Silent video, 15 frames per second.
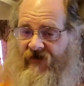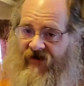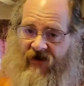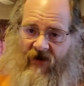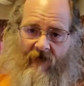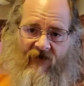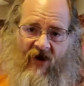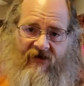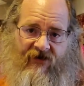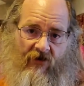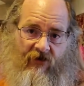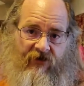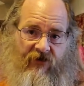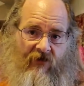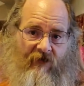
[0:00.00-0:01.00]
Again, I'm not
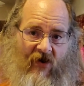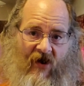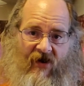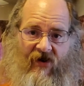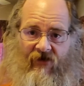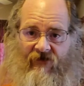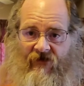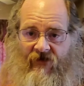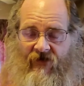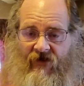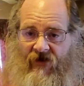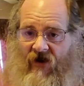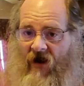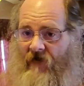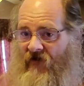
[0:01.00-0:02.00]
telling you to buy it.
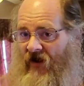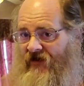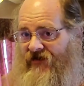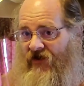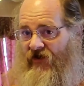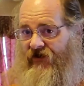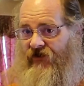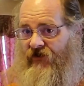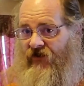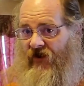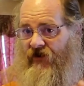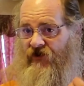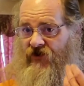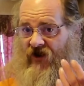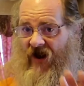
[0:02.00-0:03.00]
I'm not telling you
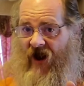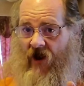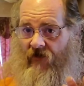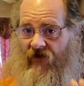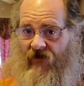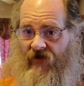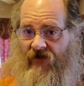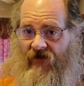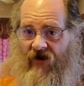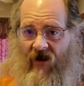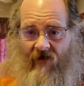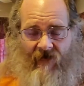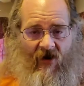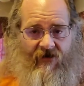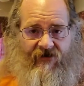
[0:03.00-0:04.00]
that you should have it.
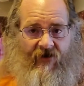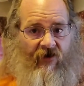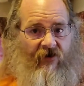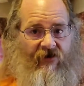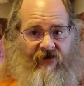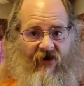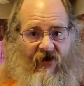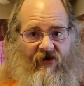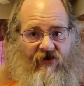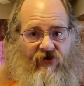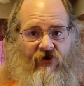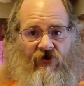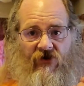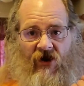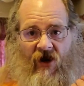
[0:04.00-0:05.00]
I'm not telling you
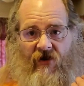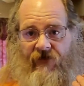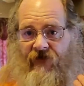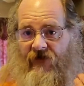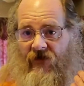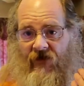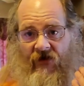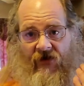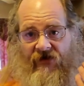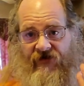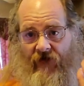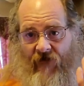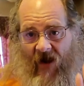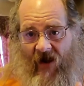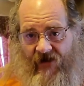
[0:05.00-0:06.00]
that your life
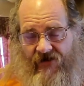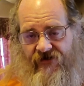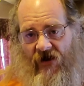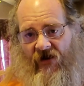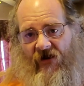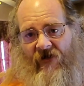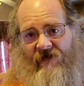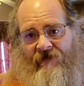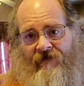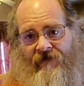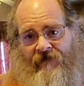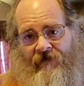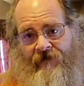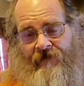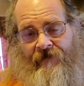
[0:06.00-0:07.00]
depends on it.
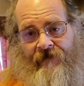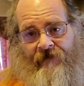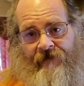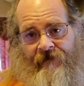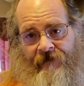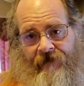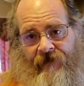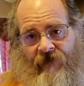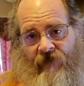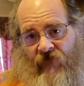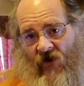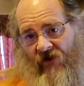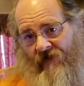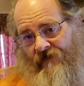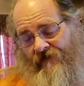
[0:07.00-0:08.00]

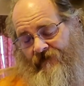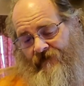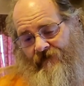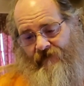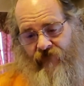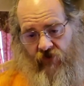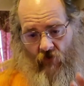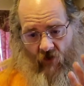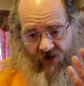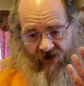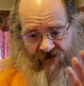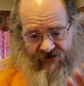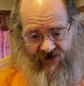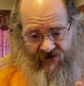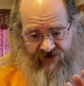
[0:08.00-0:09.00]
But
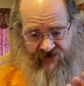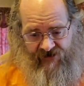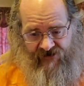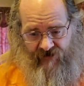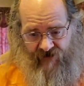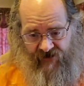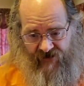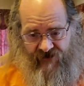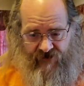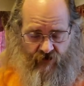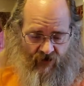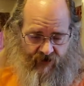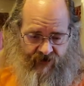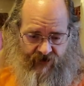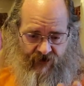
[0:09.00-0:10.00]
Bluetti sent these to me
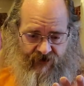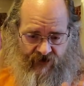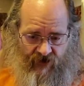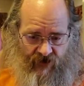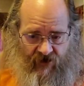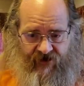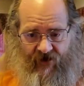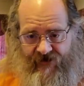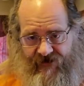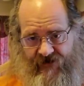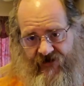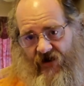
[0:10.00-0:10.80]
to review, to look at, to